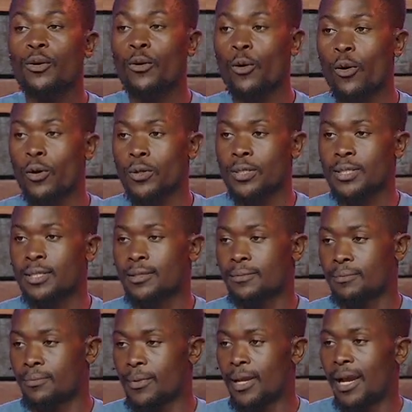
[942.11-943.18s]

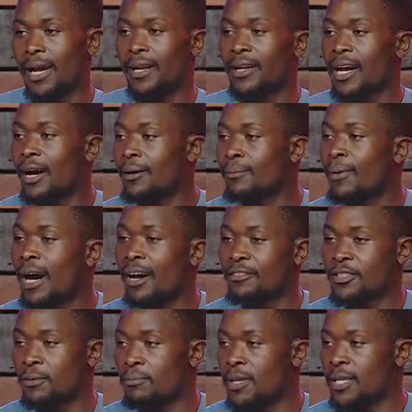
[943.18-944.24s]
cross and come
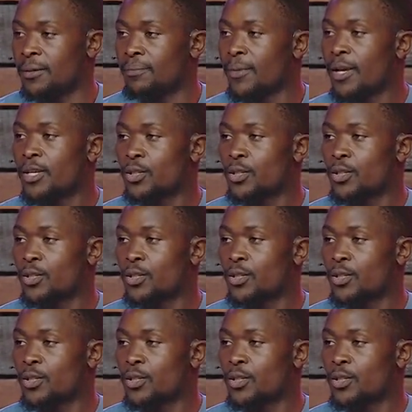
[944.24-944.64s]
after me.